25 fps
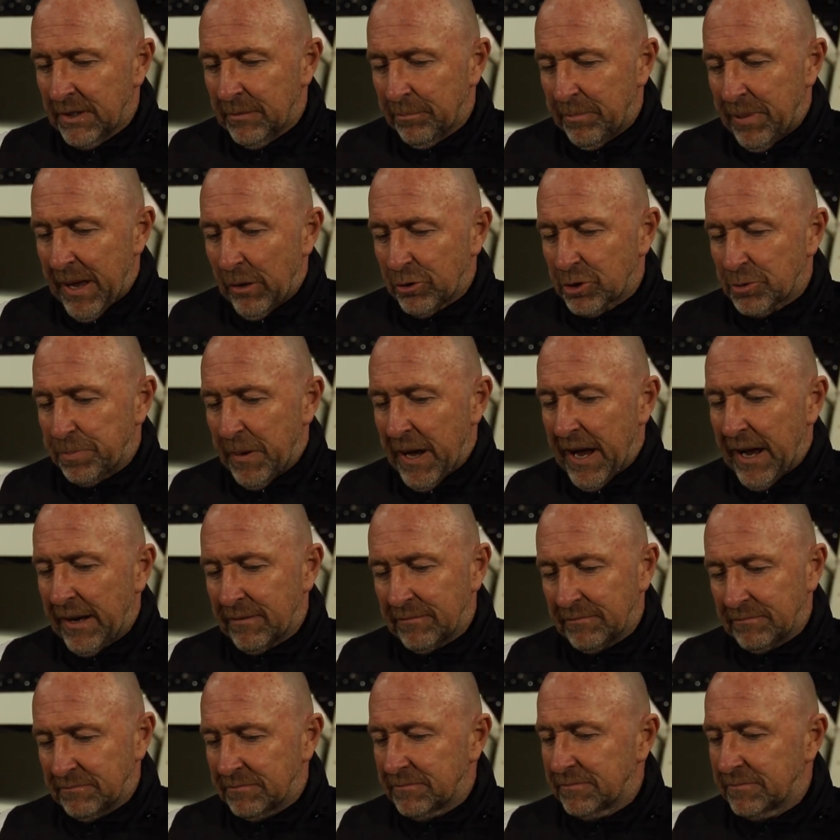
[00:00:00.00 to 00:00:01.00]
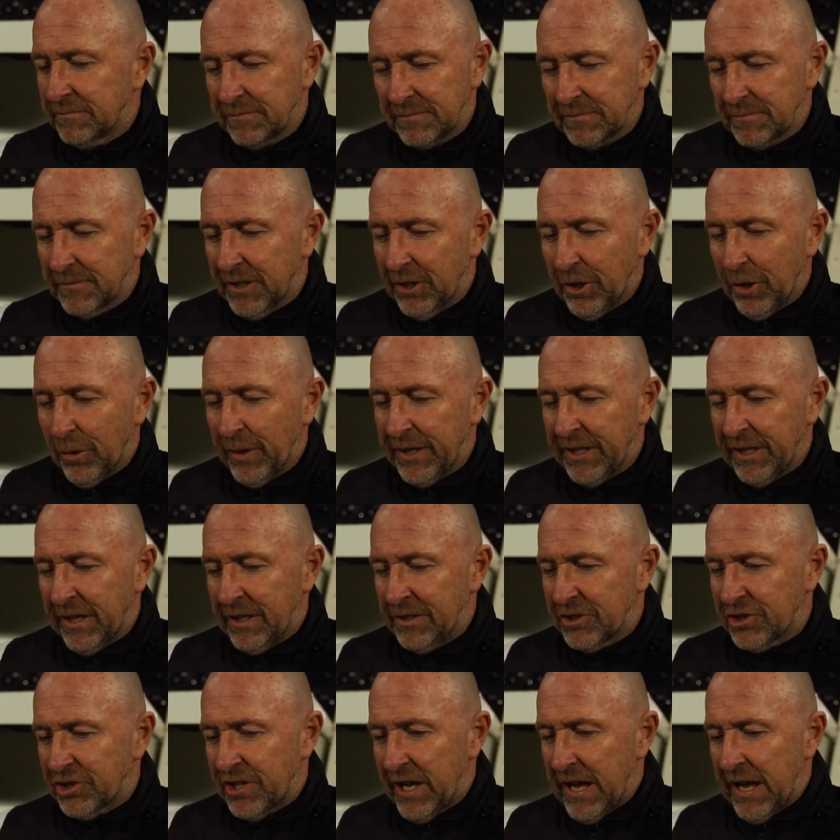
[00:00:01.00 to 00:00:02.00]
bounce back, you know,
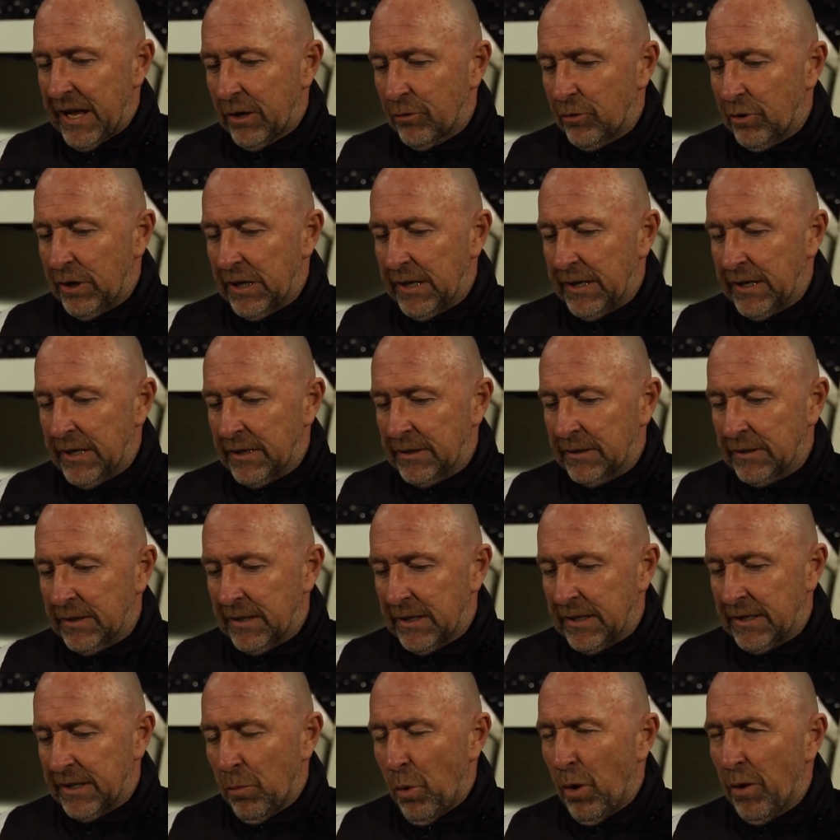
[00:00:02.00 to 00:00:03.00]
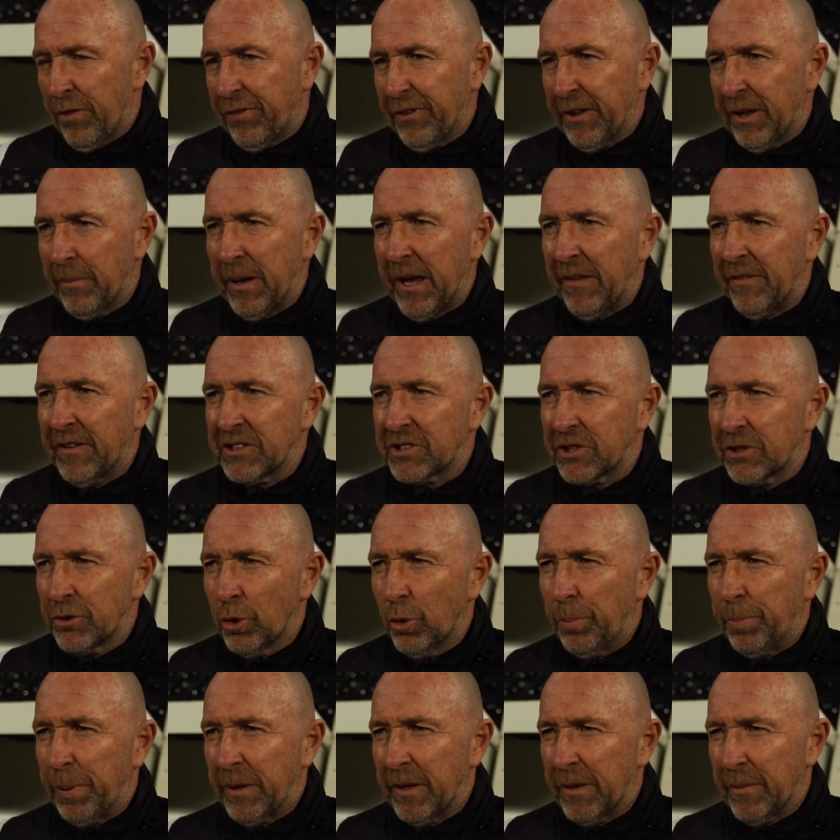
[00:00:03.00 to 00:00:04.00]
in style really. And the one thing about this
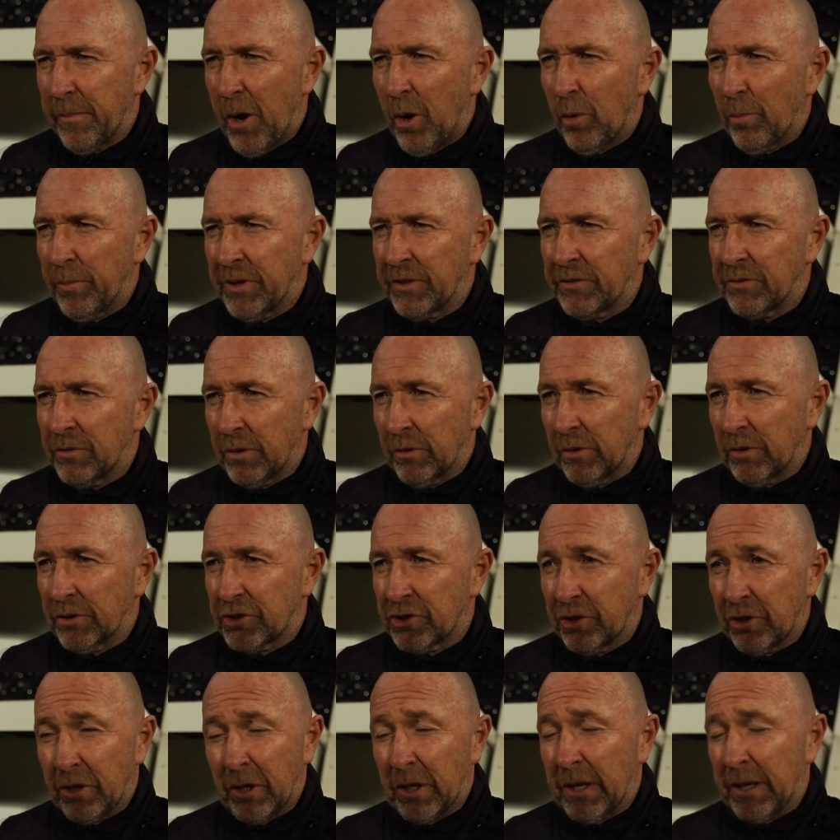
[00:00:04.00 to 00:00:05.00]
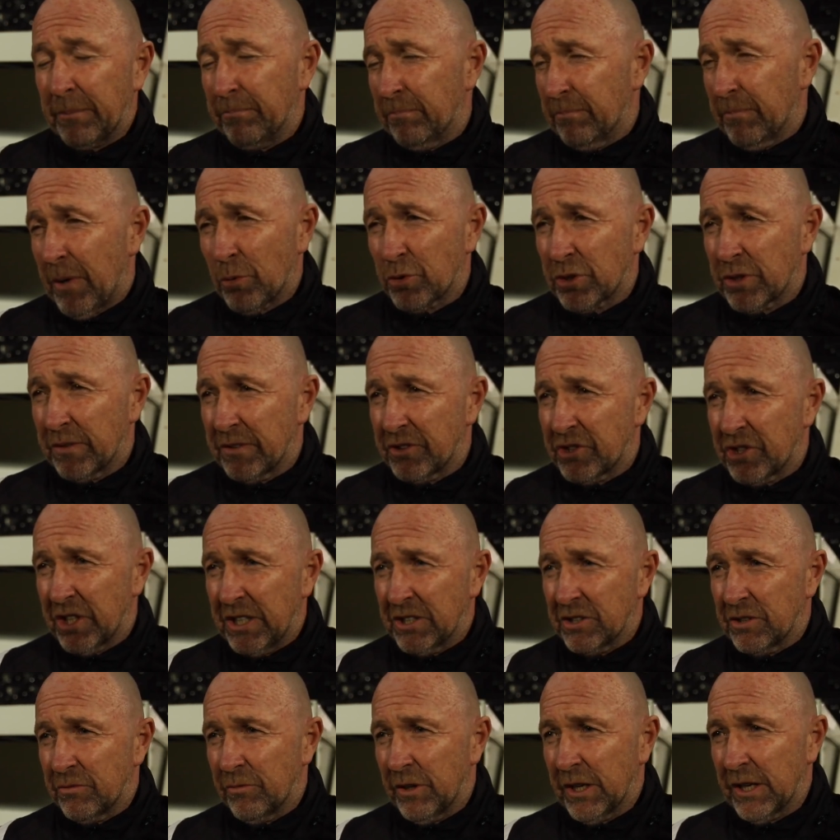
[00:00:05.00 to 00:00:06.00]
group at the moment, certainly most of the
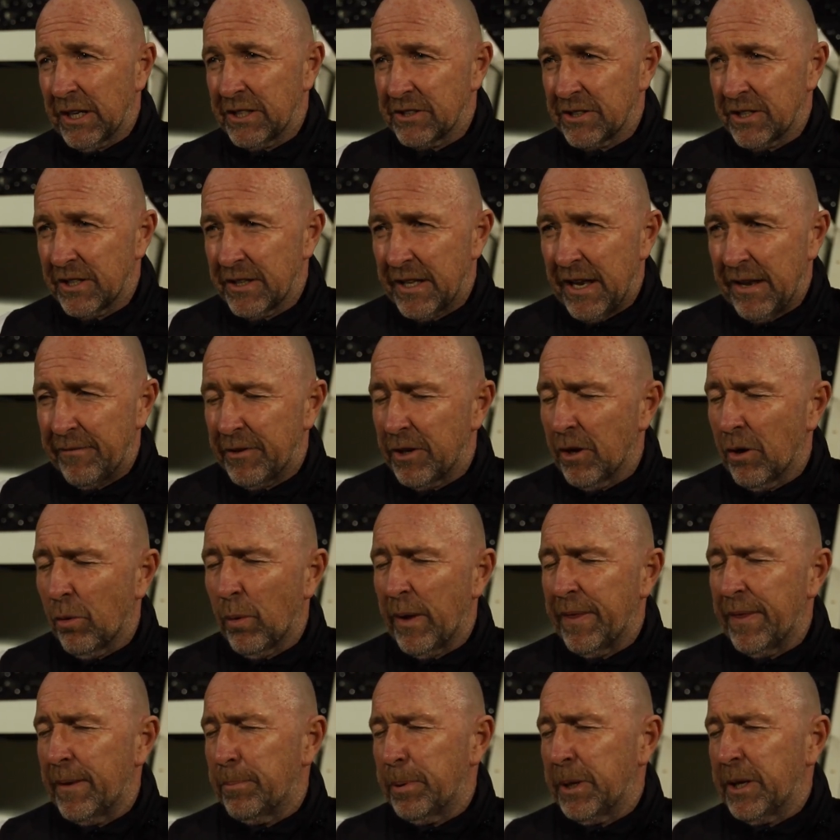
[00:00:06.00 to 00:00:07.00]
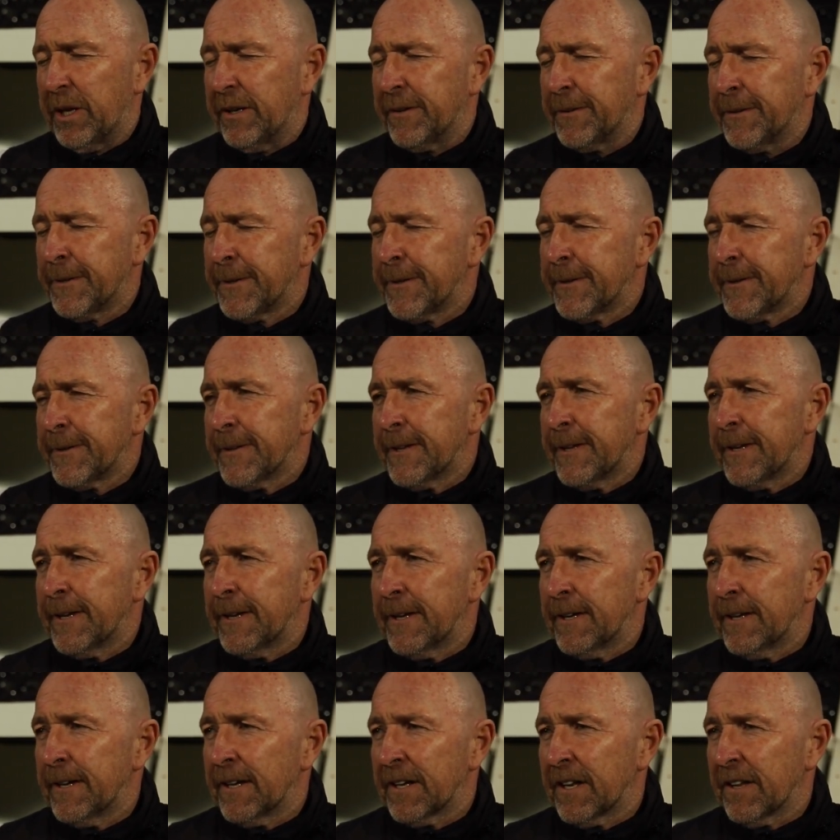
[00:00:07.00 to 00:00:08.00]
season really, is that they never know when they beat.
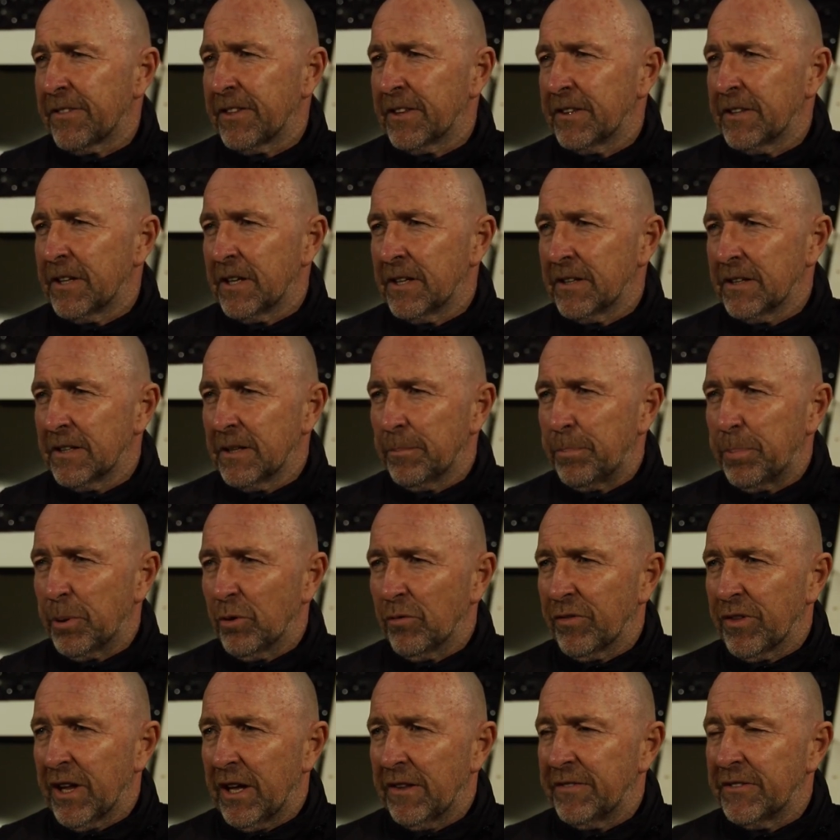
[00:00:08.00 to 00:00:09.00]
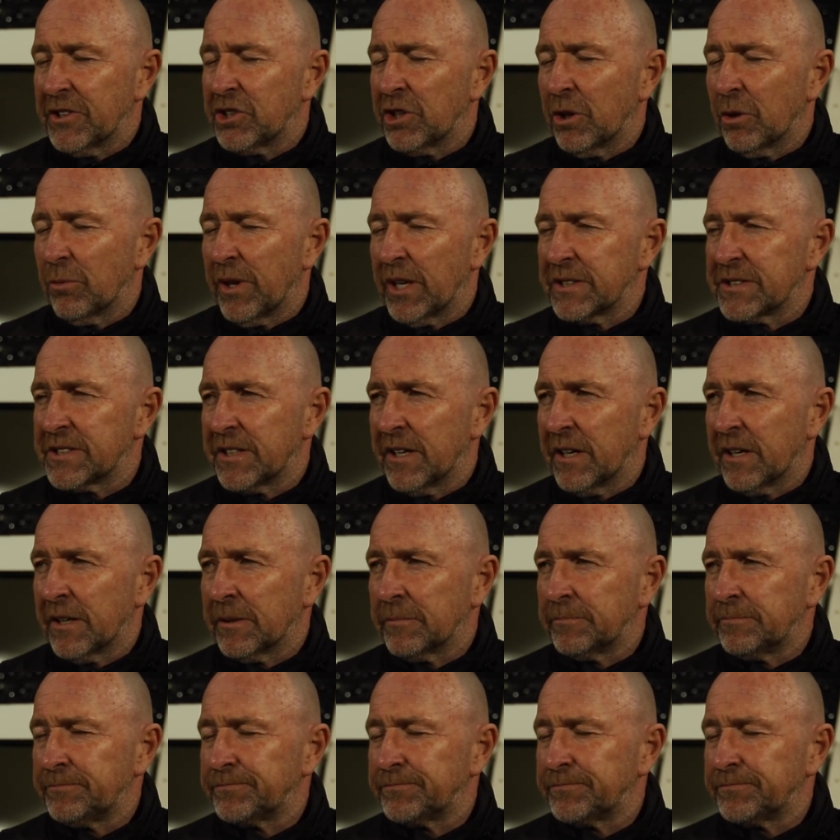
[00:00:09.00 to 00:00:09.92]
And I think they proved that, and they showed that tonight.